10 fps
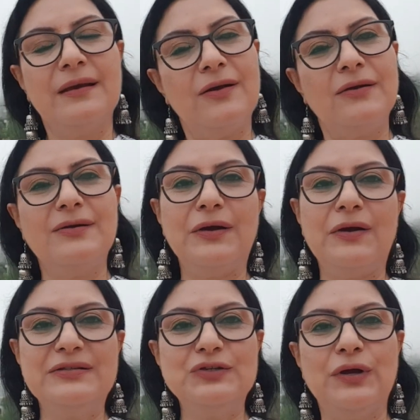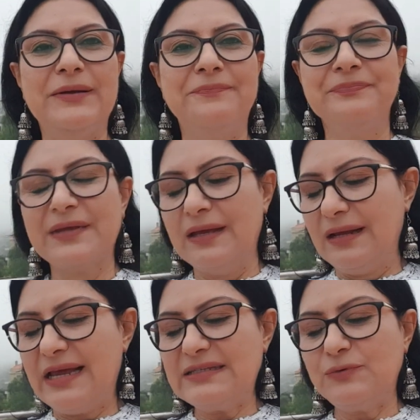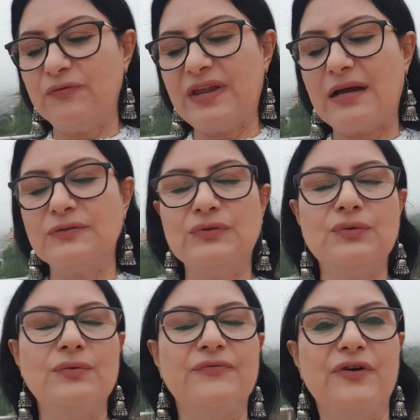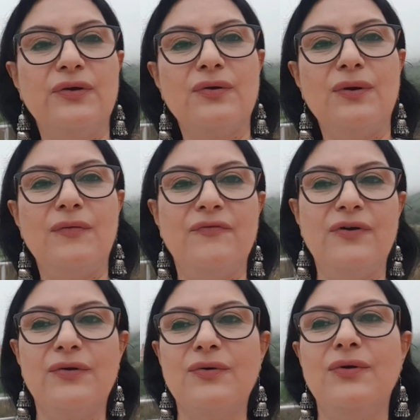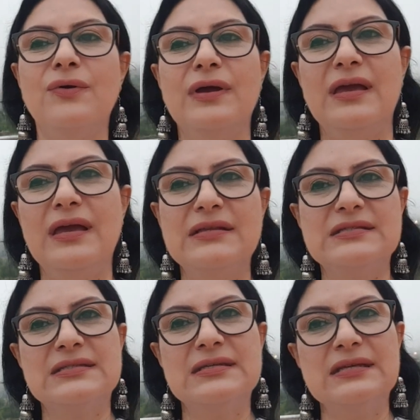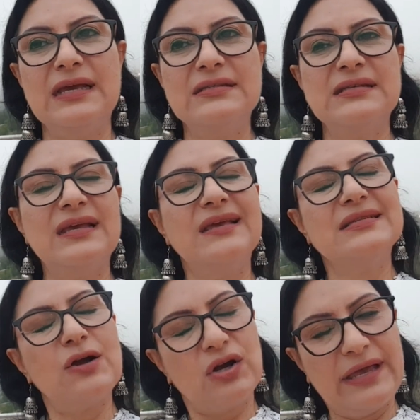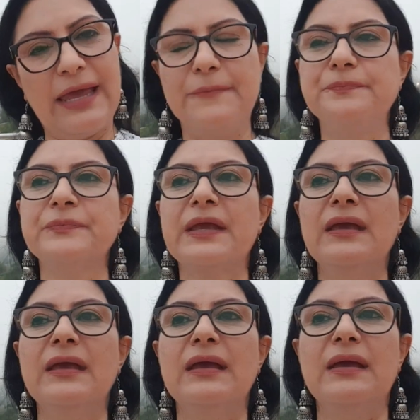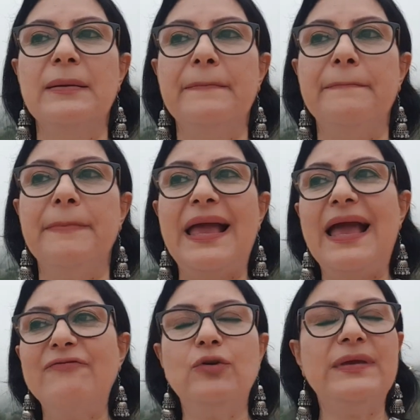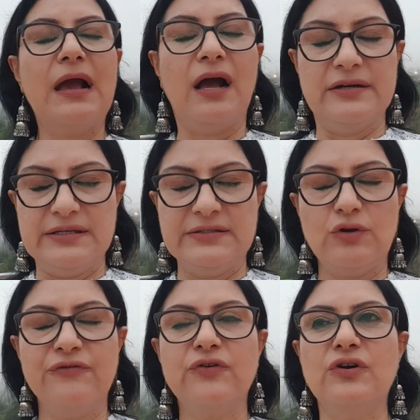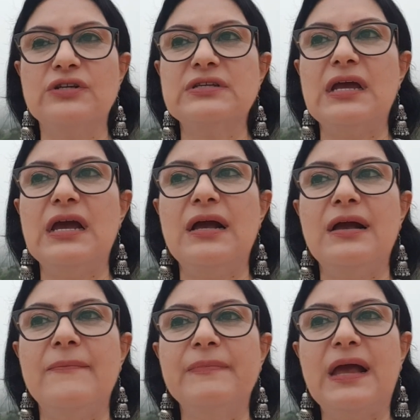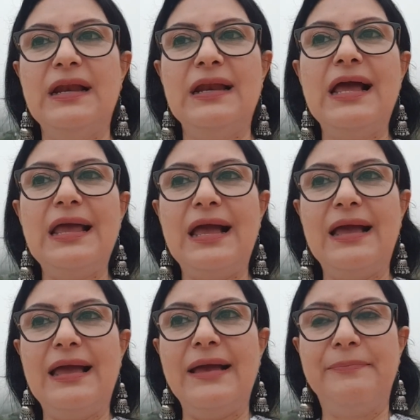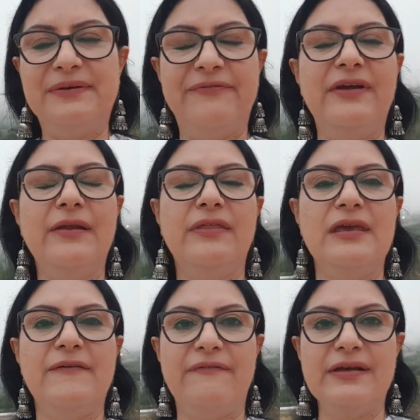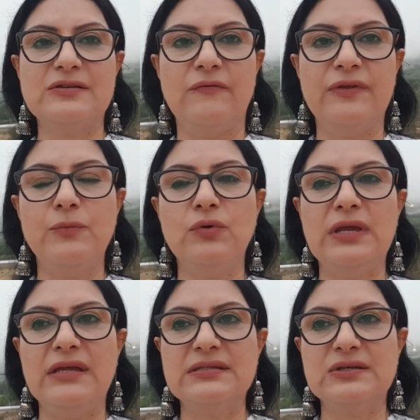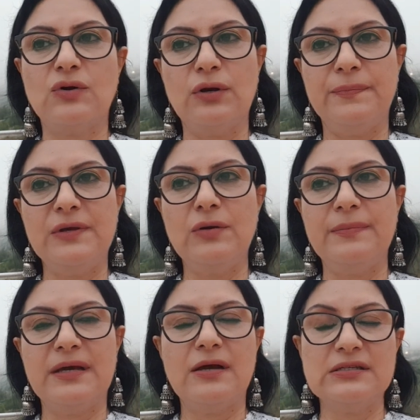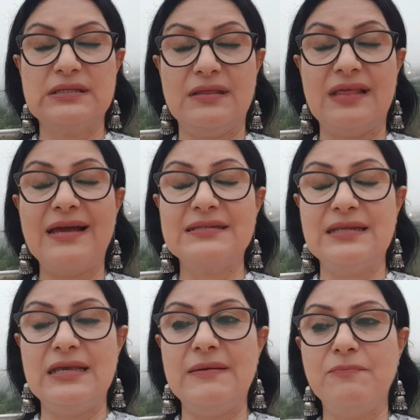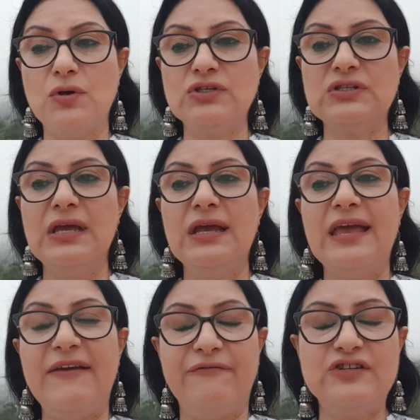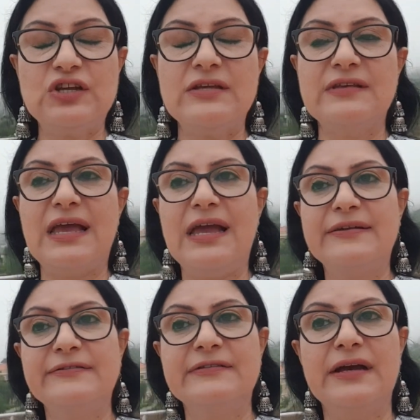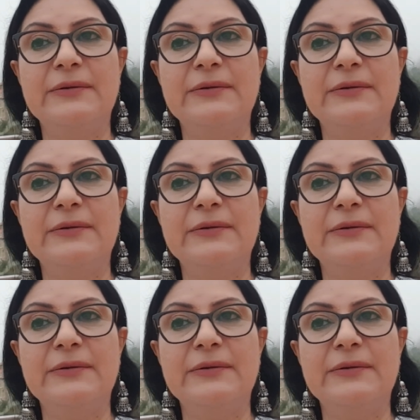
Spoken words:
Oh, enjoy. Let's move now to Virgo. Virgo, it's okay. But I have to be honest, of course. I prefer the effects of the moon in Scorpio because that's the most efficient and